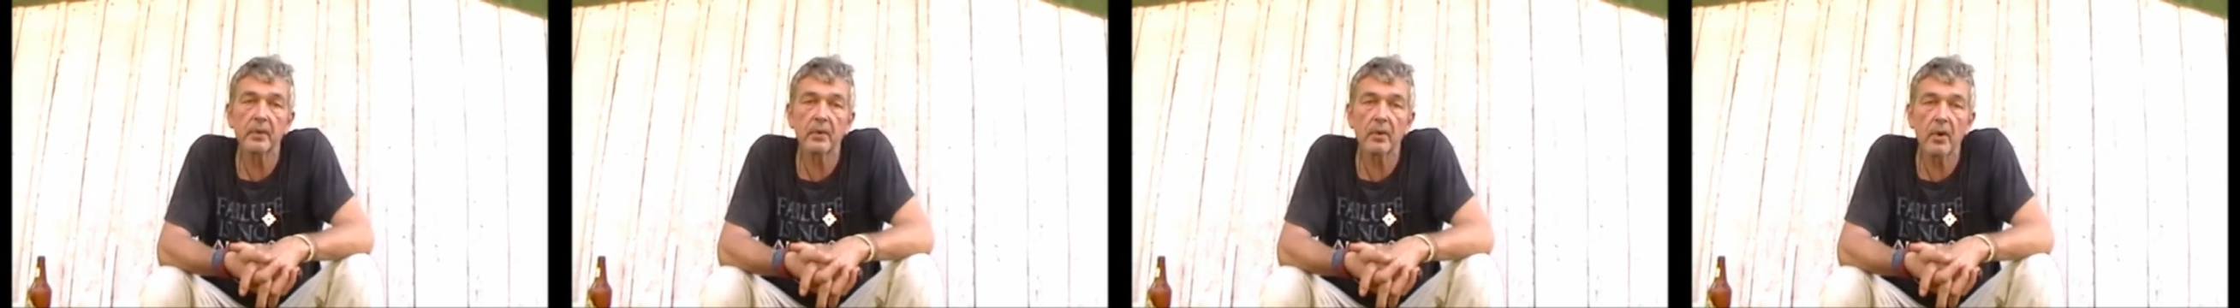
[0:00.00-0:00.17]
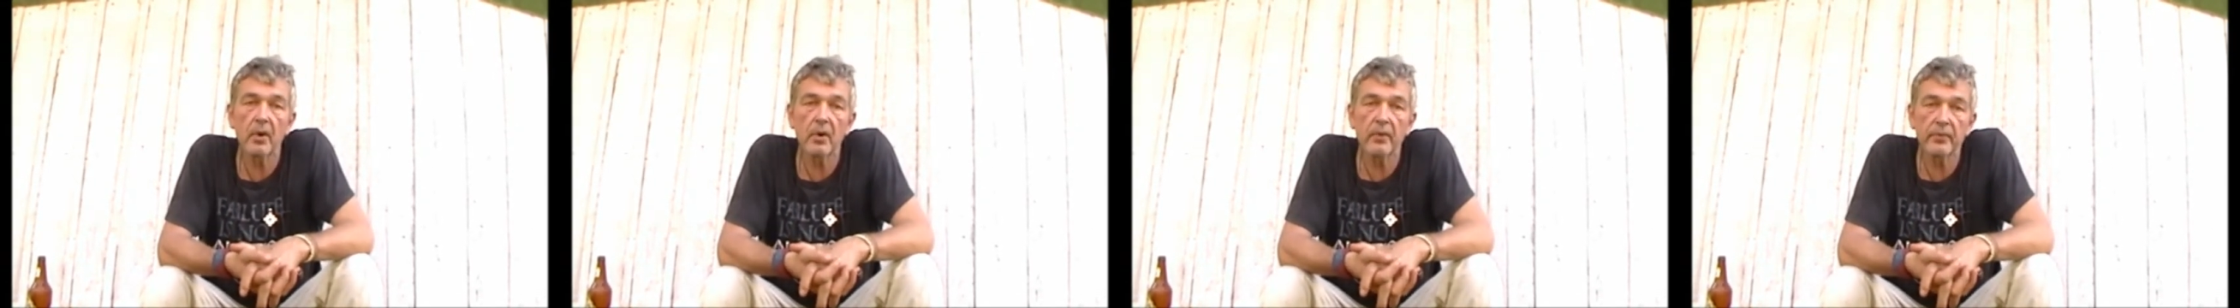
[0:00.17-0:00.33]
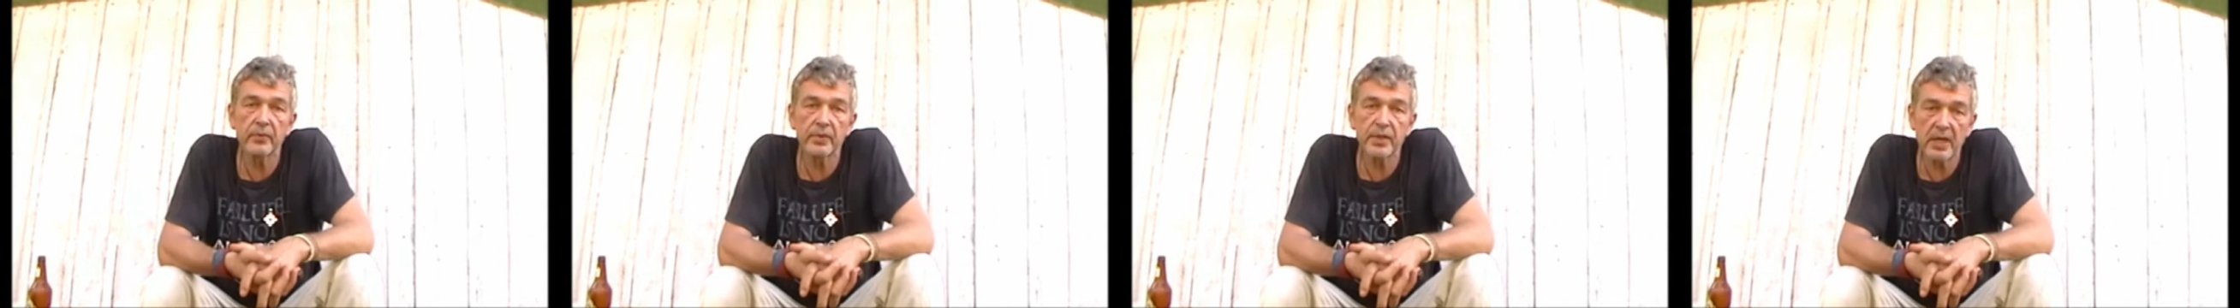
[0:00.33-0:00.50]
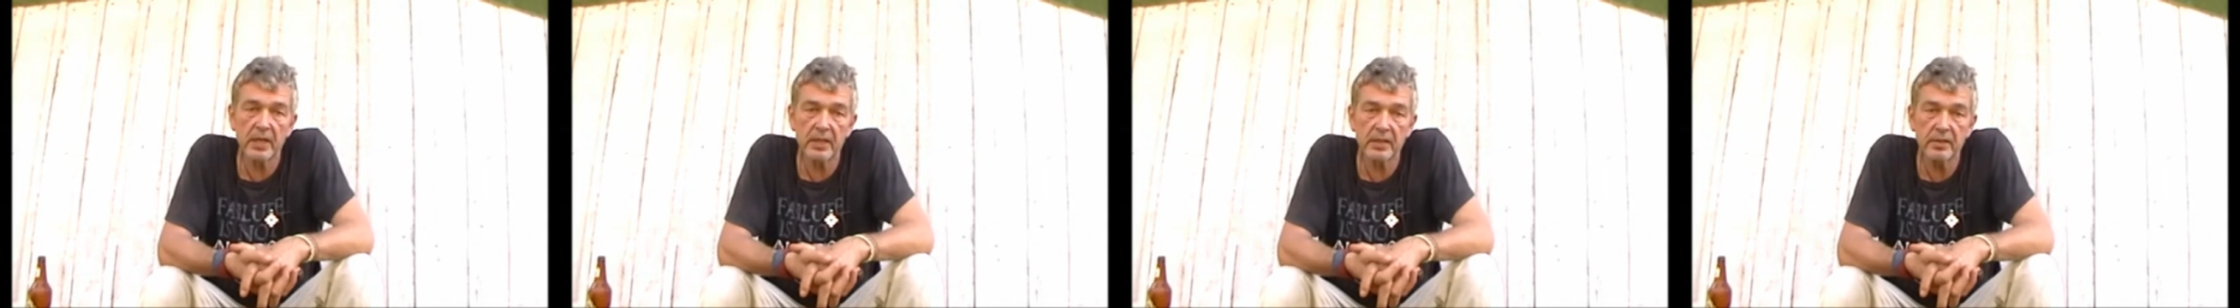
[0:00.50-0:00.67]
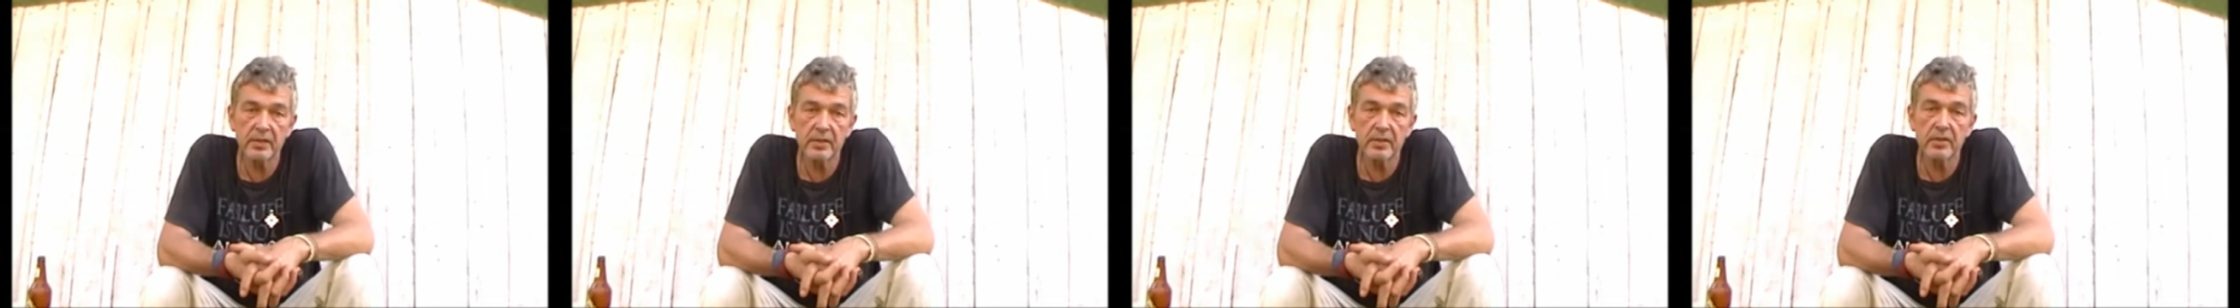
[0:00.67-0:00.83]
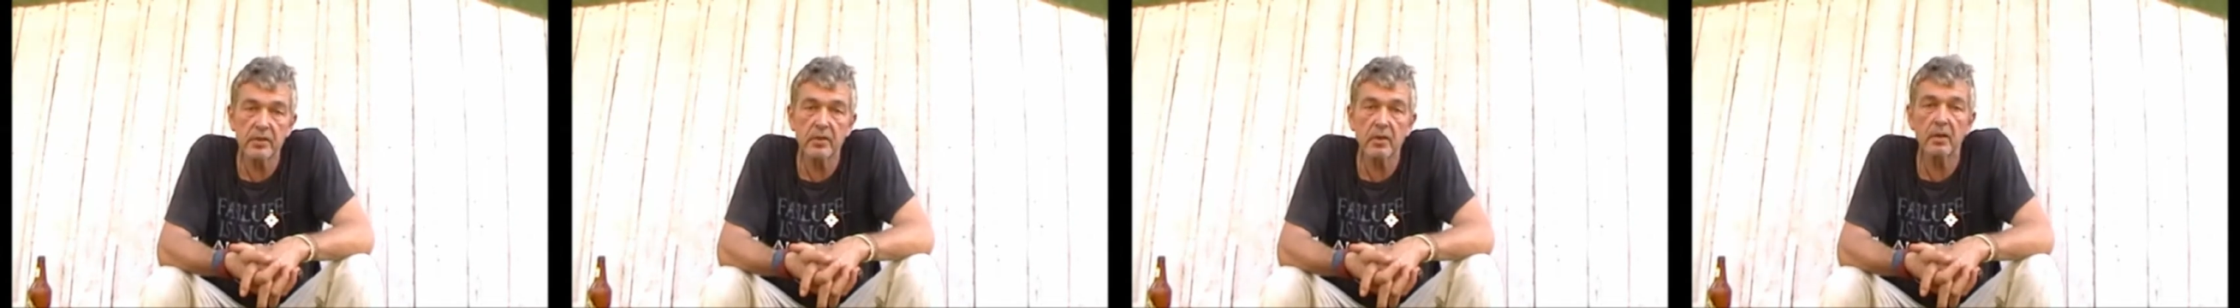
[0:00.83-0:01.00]
of
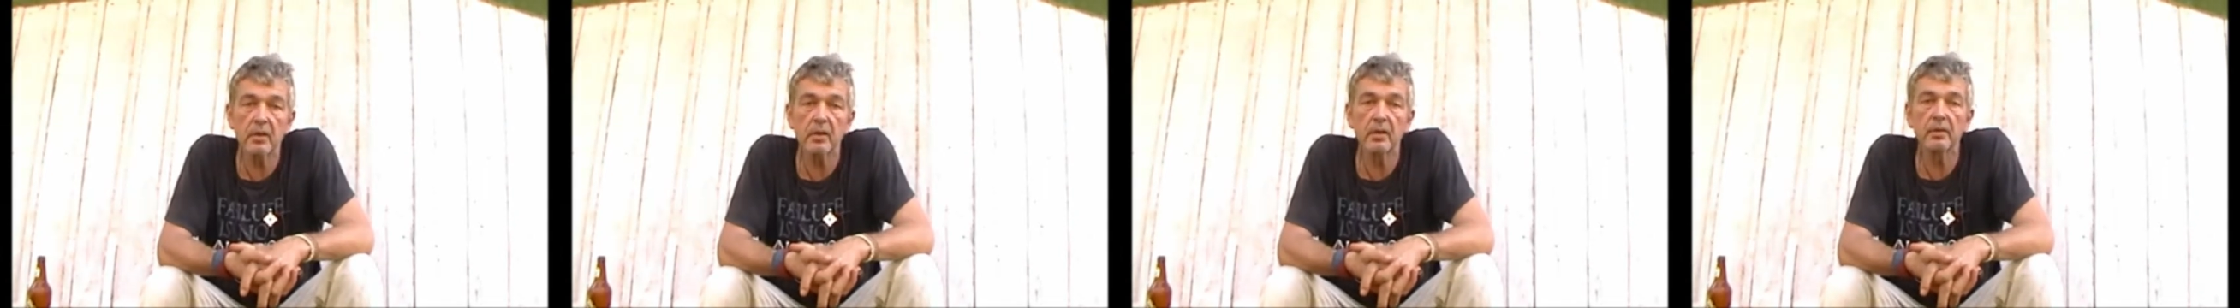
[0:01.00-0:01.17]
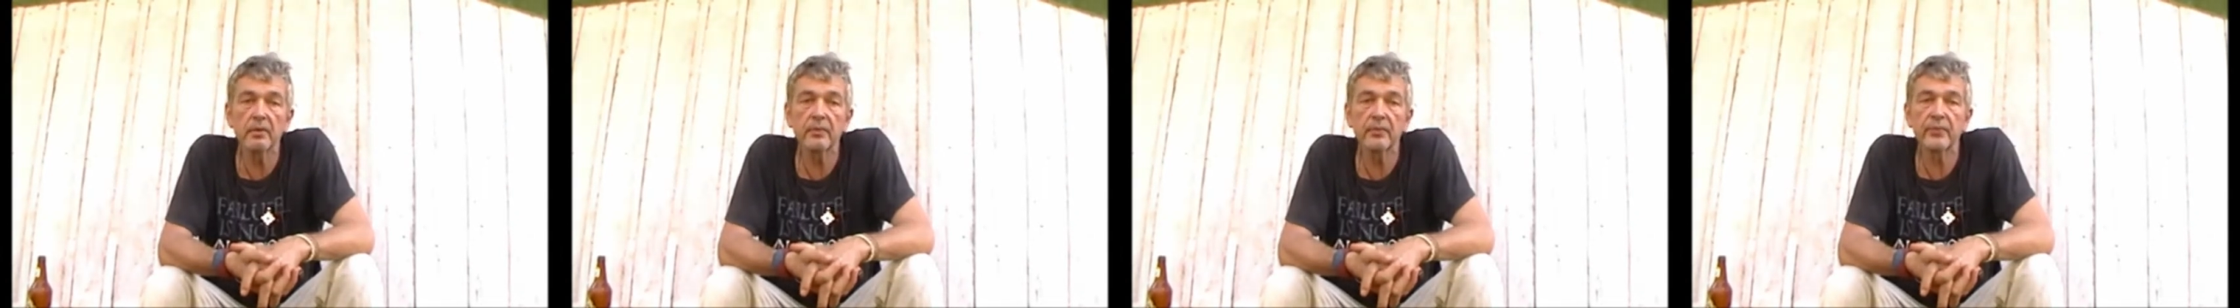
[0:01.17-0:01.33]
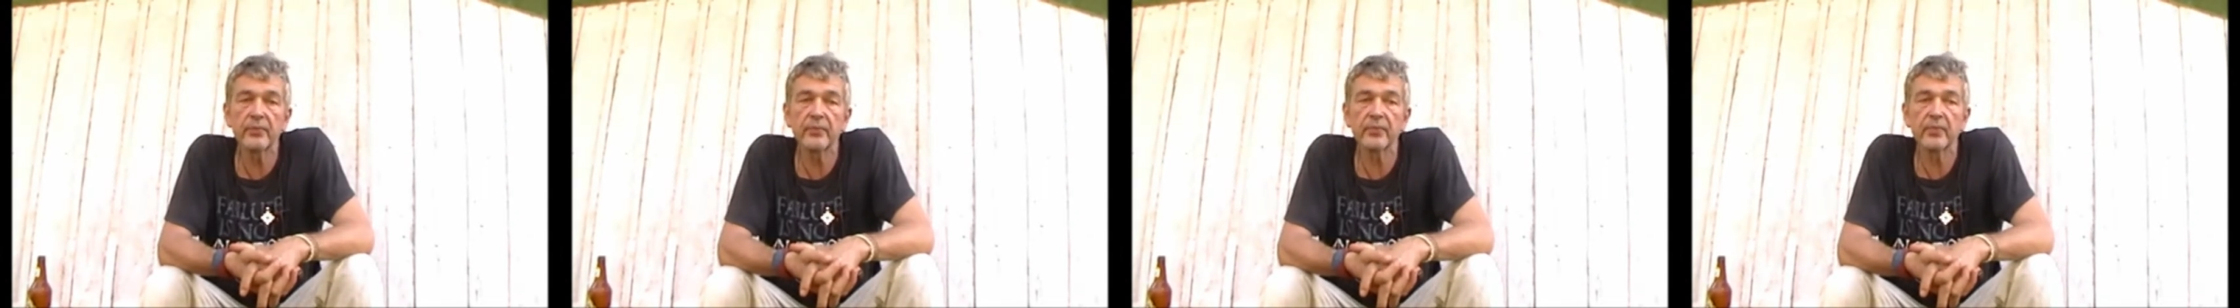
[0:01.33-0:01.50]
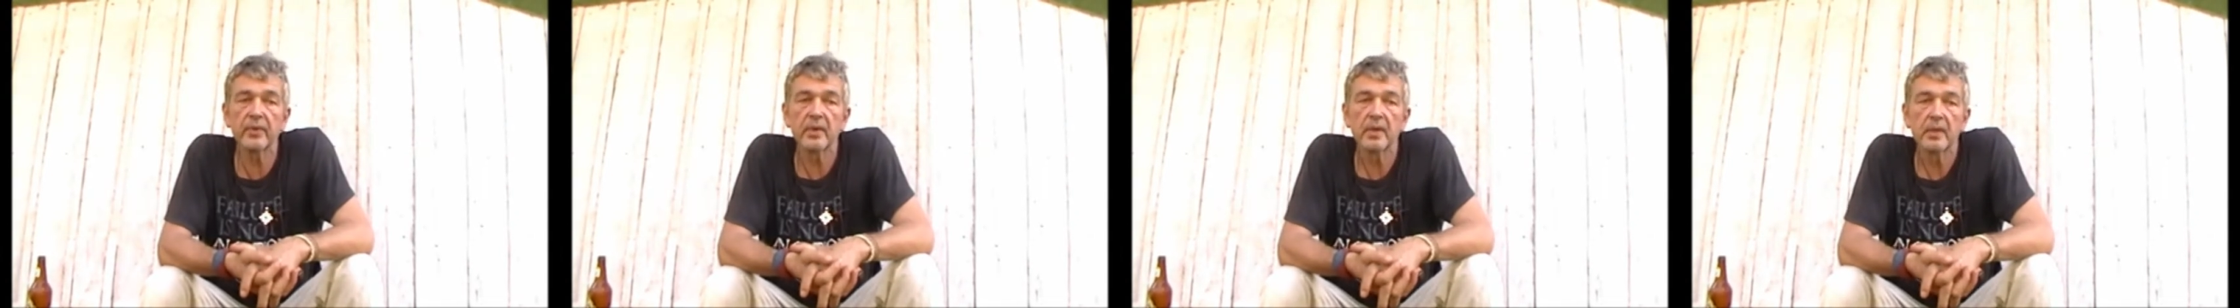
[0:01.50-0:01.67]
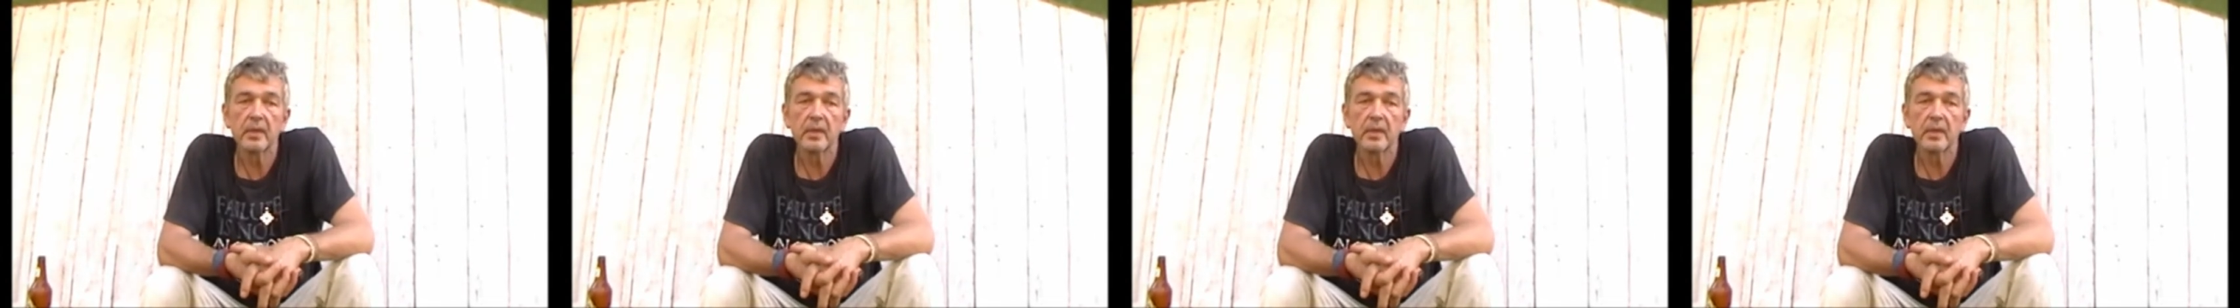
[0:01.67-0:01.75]
changes, of